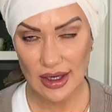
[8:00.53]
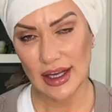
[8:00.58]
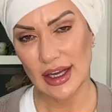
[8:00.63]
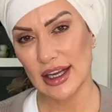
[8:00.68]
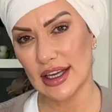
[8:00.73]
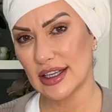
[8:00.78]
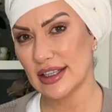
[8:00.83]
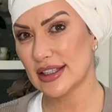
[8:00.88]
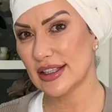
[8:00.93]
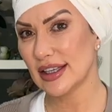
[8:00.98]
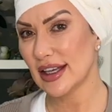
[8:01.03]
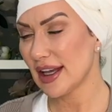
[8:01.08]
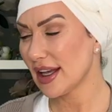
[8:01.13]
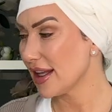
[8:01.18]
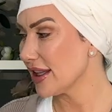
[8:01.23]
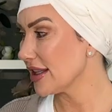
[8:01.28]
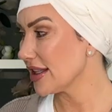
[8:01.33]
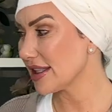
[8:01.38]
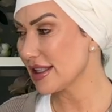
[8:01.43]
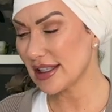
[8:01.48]
is
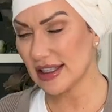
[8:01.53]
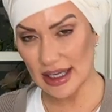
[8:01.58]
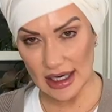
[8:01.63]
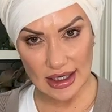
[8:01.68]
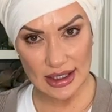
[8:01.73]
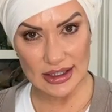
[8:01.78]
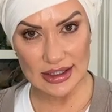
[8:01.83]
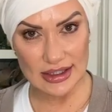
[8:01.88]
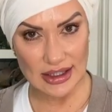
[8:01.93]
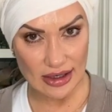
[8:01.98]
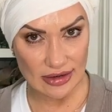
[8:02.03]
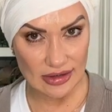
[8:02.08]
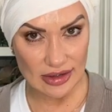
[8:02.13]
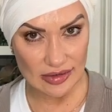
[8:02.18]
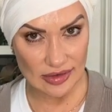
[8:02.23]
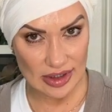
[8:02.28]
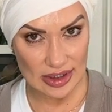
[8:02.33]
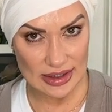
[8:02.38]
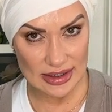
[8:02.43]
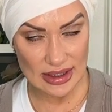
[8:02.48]
the secondary
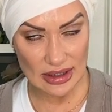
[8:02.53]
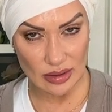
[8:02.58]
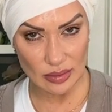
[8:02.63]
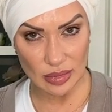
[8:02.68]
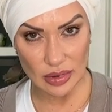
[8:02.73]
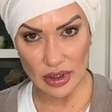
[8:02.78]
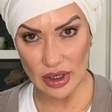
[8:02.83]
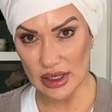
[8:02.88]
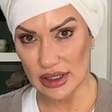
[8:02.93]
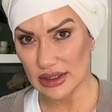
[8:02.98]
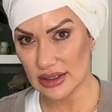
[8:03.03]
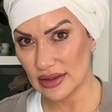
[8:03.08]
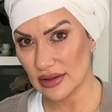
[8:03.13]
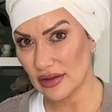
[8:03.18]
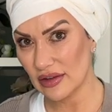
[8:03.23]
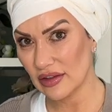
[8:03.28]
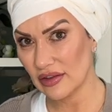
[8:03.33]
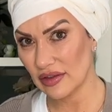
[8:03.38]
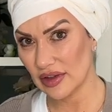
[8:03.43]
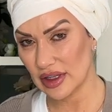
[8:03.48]
retail price
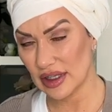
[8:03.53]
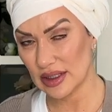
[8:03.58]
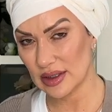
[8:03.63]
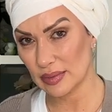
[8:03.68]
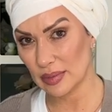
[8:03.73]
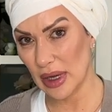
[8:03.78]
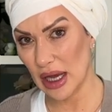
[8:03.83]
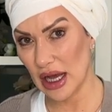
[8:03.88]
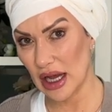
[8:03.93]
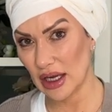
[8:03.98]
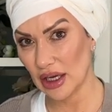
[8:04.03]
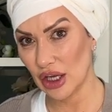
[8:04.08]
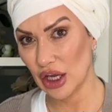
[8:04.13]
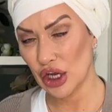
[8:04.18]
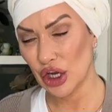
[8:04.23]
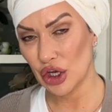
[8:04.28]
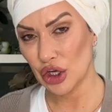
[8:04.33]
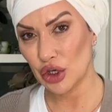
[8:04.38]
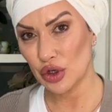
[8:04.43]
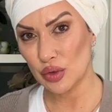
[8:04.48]
for this bag.
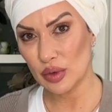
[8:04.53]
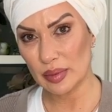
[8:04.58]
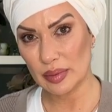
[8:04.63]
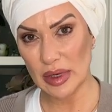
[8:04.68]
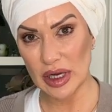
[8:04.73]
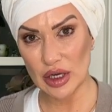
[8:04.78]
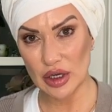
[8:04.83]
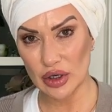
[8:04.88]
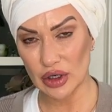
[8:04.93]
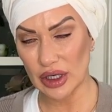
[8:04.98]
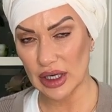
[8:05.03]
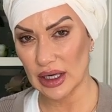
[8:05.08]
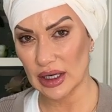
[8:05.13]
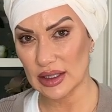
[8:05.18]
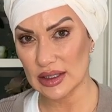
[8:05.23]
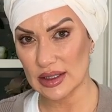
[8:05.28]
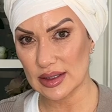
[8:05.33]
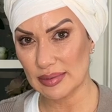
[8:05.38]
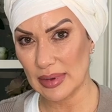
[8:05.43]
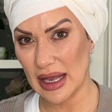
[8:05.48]
You would be looking at
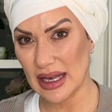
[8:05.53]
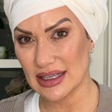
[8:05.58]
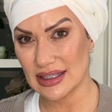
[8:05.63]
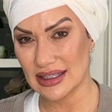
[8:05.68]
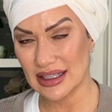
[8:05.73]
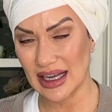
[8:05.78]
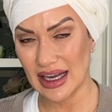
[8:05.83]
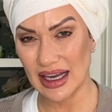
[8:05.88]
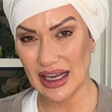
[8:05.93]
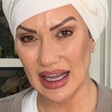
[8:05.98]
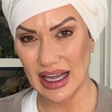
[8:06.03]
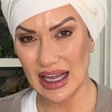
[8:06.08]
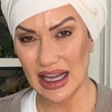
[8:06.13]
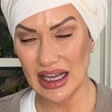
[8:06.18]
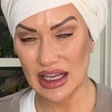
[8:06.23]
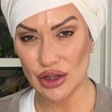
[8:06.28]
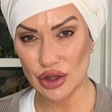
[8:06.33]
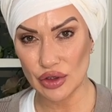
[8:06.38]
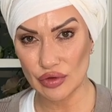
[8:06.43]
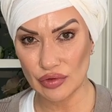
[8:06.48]
spending
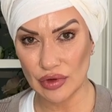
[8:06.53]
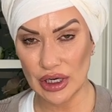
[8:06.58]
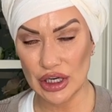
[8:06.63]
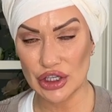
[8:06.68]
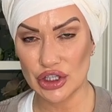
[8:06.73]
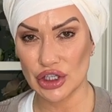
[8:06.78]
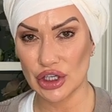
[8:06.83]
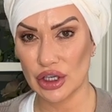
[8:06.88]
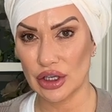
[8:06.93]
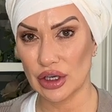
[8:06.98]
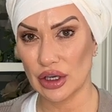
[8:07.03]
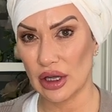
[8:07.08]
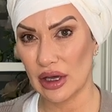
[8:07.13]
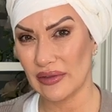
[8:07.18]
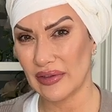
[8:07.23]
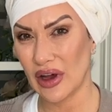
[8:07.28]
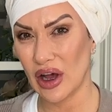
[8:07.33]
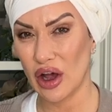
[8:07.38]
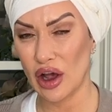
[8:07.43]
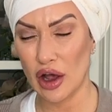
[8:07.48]
in the region of
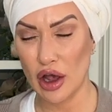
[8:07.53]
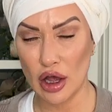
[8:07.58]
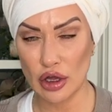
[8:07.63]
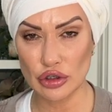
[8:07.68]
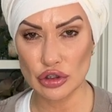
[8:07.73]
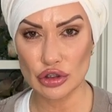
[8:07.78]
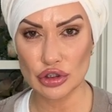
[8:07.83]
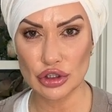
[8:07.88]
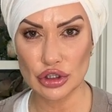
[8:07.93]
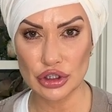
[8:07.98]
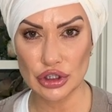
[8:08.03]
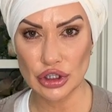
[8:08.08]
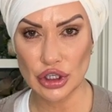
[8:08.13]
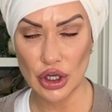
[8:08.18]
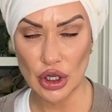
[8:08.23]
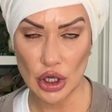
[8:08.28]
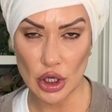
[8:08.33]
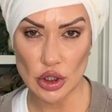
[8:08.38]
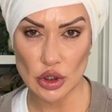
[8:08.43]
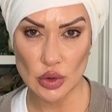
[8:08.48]

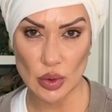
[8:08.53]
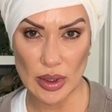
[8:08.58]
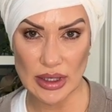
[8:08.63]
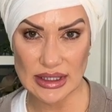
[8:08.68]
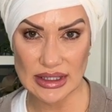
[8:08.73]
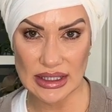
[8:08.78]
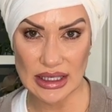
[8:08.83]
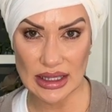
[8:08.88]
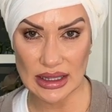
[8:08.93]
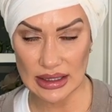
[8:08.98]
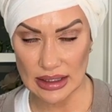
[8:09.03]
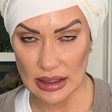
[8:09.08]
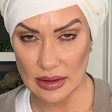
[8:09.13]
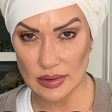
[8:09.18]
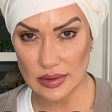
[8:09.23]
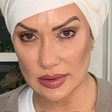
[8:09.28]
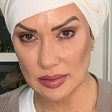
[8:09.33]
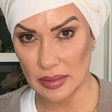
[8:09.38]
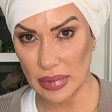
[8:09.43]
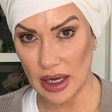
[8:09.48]

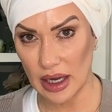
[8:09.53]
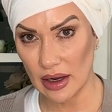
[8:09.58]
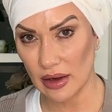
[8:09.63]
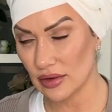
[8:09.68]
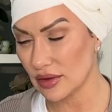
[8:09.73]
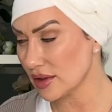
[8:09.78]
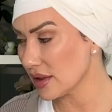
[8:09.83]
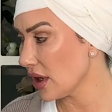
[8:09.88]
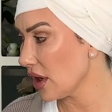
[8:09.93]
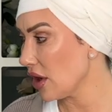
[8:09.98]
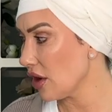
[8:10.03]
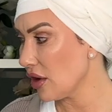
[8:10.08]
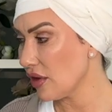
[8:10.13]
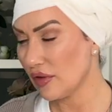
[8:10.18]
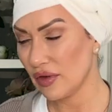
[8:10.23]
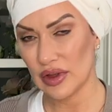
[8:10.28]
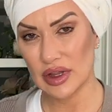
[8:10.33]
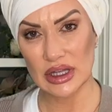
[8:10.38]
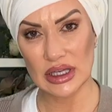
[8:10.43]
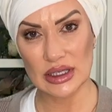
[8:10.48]
£120,000
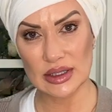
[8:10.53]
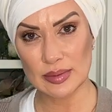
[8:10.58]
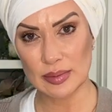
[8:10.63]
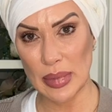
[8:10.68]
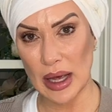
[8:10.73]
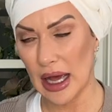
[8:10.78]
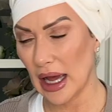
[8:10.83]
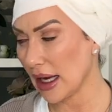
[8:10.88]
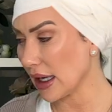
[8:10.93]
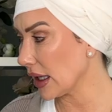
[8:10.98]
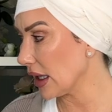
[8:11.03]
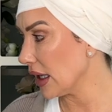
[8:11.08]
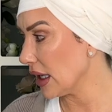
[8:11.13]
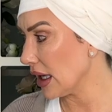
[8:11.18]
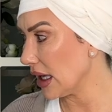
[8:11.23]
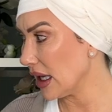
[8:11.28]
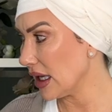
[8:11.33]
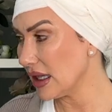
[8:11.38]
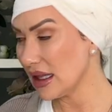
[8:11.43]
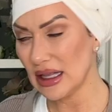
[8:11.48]
for this bag
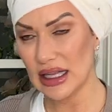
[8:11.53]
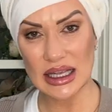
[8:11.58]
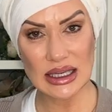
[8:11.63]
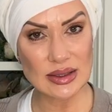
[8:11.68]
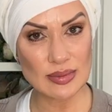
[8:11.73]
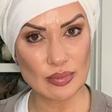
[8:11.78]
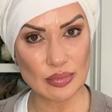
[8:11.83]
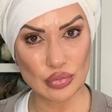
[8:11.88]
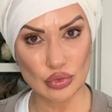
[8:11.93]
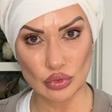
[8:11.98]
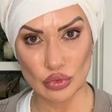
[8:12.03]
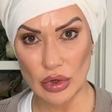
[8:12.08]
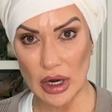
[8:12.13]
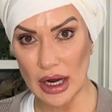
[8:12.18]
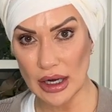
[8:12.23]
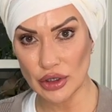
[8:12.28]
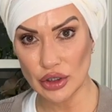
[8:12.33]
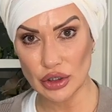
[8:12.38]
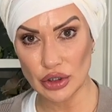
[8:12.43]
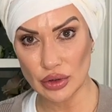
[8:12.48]
in this
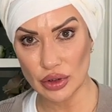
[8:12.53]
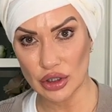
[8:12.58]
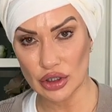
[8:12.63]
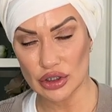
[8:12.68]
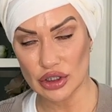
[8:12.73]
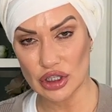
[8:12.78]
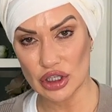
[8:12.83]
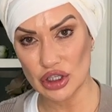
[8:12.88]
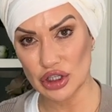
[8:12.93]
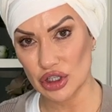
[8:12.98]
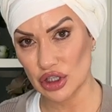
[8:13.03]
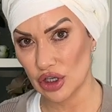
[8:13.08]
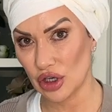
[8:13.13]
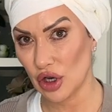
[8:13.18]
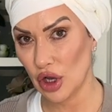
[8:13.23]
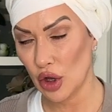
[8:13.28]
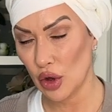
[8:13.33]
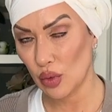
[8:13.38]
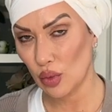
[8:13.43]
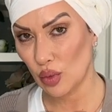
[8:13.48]
brand new condition
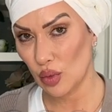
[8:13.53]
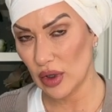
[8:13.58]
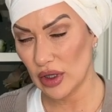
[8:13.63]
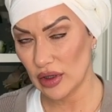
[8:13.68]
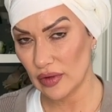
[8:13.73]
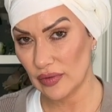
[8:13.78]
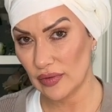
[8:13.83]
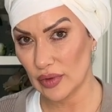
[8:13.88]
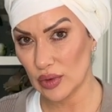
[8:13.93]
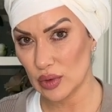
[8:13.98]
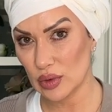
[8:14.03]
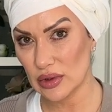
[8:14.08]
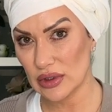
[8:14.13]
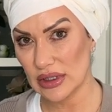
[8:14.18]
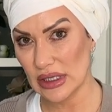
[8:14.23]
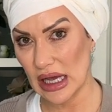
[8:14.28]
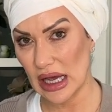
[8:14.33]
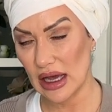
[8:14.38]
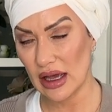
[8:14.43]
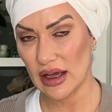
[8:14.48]
with a full
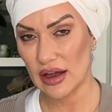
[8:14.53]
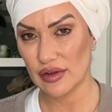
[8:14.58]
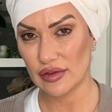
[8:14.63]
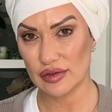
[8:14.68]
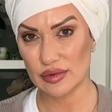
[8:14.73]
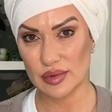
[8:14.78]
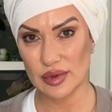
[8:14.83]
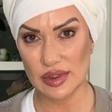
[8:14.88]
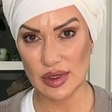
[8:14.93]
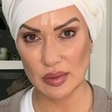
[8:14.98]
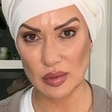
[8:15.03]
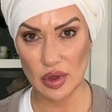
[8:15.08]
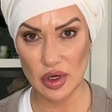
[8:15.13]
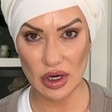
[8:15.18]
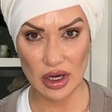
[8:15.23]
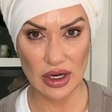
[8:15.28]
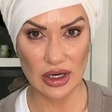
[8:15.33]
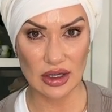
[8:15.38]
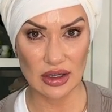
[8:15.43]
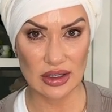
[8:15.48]
set from someone
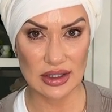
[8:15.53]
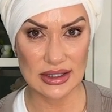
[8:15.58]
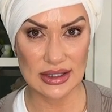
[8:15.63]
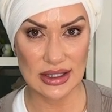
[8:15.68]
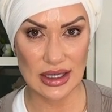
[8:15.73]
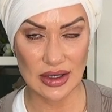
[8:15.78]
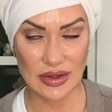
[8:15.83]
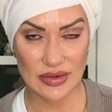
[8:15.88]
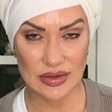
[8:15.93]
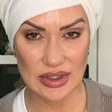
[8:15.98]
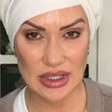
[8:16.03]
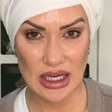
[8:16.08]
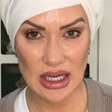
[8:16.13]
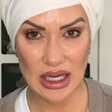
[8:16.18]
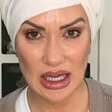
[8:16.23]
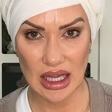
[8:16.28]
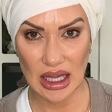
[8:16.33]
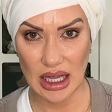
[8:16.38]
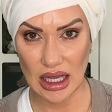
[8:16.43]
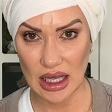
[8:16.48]
like ourselves
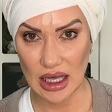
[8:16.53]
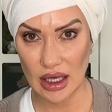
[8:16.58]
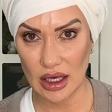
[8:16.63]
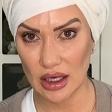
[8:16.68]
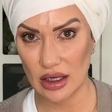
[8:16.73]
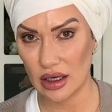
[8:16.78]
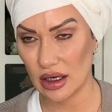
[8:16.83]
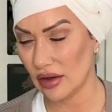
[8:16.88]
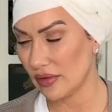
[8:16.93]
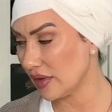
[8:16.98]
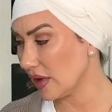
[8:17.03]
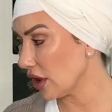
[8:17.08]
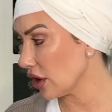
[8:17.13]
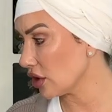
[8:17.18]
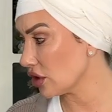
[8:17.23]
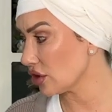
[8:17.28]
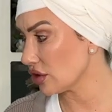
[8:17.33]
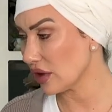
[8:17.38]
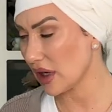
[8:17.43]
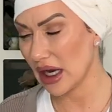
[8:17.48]
here at Love
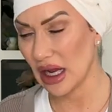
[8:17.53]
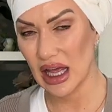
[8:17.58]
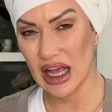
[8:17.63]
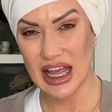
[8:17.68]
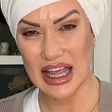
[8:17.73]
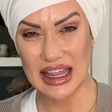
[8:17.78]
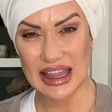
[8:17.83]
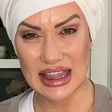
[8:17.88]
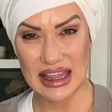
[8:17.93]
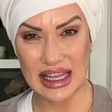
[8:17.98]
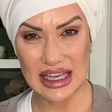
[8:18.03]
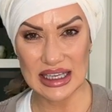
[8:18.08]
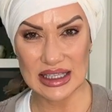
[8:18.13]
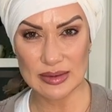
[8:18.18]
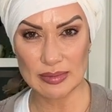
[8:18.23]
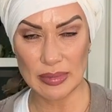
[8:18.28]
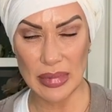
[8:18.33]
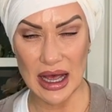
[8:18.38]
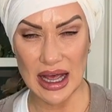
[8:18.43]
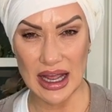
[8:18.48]
Luxury. This
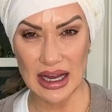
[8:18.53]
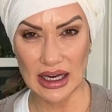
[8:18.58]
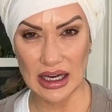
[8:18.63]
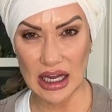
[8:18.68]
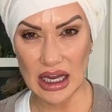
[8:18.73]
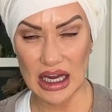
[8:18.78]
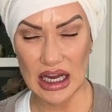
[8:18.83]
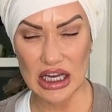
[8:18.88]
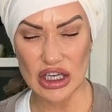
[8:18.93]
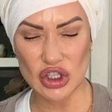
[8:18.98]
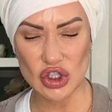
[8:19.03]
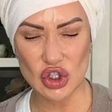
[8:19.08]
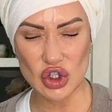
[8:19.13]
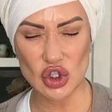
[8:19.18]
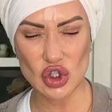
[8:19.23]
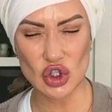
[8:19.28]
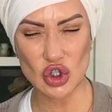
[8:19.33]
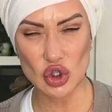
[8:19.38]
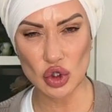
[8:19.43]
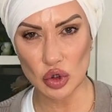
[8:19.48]
bag is
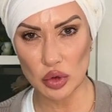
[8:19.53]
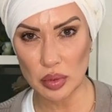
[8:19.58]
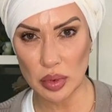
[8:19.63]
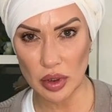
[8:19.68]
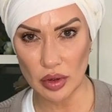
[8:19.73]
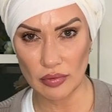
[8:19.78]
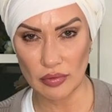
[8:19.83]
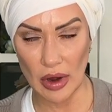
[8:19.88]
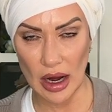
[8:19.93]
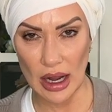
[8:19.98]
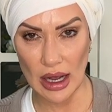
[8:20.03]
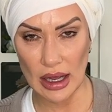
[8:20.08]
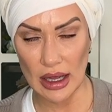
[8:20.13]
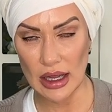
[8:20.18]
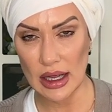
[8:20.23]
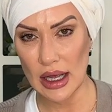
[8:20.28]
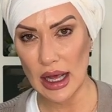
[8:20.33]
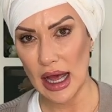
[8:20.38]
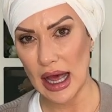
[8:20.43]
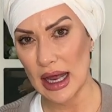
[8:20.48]
super rare
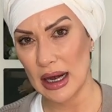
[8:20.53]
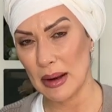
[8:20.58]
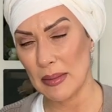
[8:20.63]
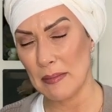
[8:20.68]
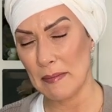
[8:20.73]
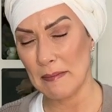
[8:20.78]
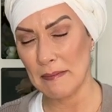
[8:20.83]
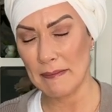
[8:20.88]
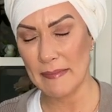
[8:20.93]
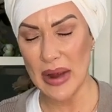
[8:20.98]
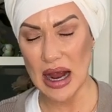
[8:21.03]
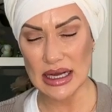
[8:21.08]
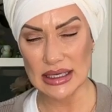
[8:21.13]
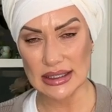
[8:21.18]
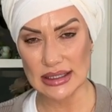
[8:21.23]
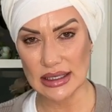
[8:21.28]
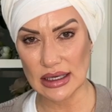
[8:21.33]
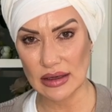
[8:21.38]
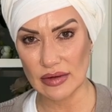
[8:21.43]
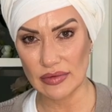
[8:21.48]
and a
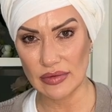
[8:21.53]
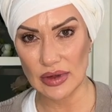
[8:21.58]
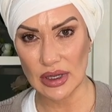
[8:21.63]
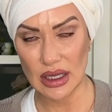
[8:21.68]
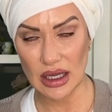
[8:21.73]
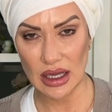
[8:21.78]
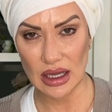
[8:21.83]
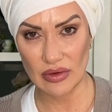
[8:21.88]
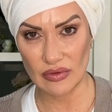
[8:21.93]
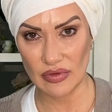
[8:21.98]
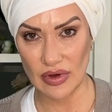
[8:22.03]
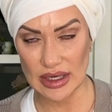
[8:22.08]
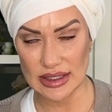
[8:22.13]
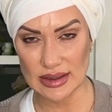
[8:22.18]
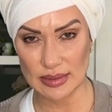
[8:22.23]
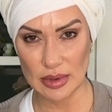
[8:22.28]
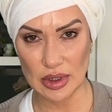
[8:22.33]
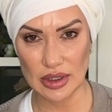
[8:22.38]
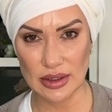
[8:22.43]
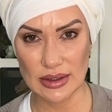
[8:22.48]
massive
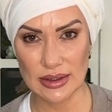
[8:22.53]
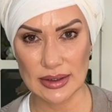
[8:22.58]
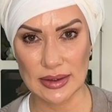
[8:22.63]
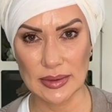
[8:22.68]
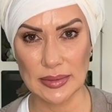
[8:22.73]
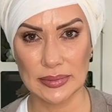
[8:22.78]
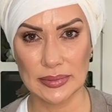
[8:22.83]
investment.